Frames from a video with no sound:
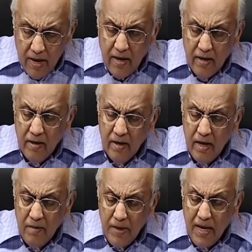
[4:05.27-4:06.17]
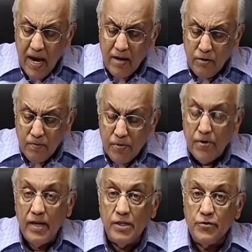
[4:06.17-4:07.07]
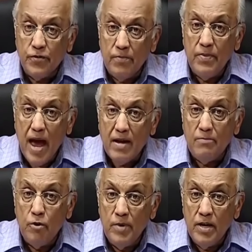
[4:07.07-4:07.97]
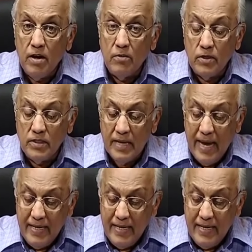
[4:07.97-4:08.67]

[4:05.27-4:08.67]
then he began to preach from that moment onwards